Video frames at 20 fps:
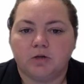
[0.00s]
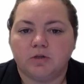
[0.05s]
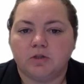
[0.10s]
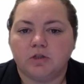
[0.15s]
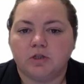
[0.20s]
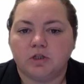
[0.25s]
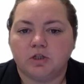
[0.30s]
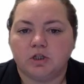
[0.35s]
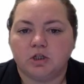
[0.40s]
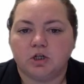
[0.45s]
to
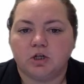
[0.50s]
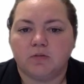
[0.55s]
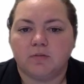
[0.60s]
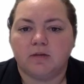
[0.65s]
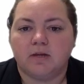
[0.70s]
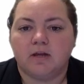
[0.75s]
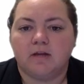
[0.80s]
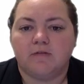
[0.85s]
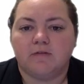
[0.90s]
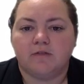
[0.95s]

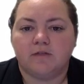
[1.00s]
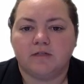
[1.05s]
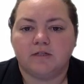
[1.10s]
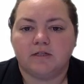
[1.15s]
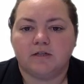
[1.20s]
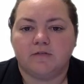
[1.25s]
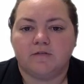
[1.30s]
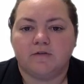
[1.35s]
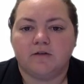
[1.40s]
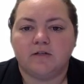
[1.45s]
determine if the
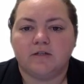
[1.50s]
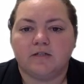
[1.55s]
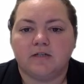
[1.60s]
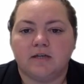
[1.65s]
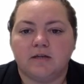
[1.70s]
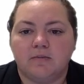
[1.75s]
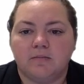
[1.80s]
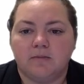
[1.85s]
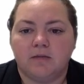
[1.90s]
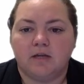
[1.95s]
difference
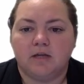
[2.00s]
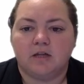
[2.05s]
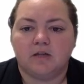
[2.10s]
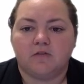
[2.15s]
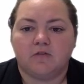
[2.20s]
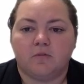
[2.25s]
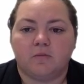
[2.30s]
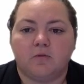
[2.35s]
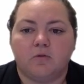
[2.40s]
in means from